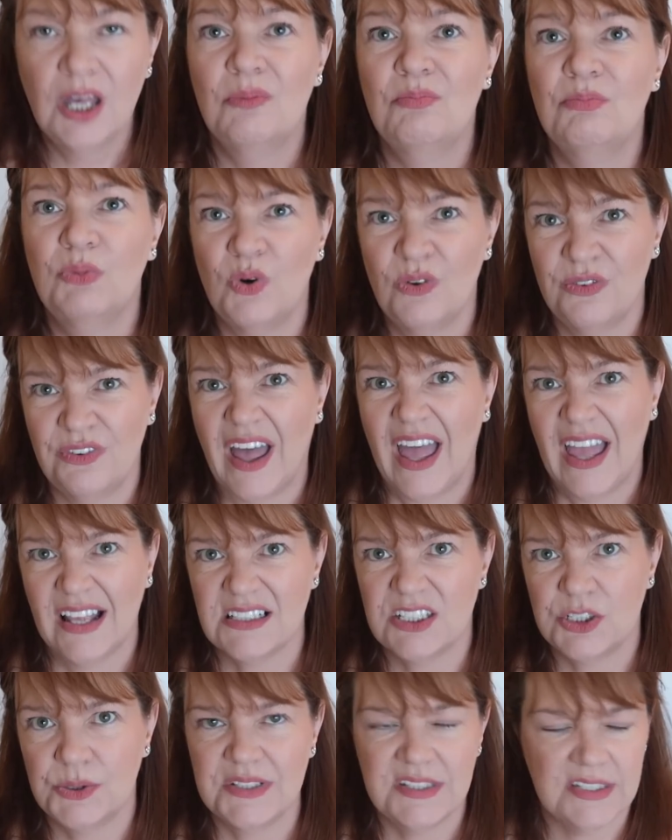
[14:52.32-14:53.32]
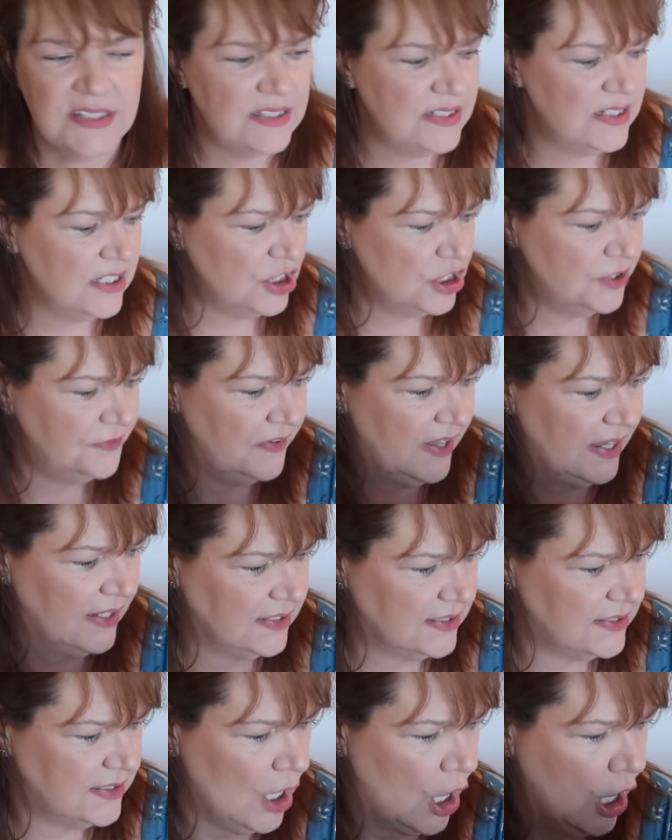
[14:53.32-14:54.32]
Morvette, so it's a Stitch
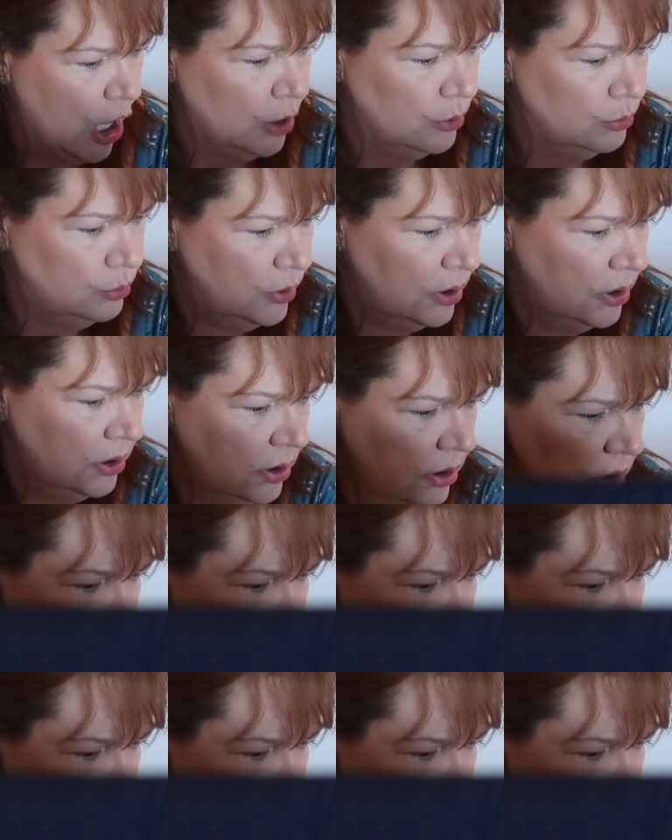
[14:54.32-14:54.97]
Fix own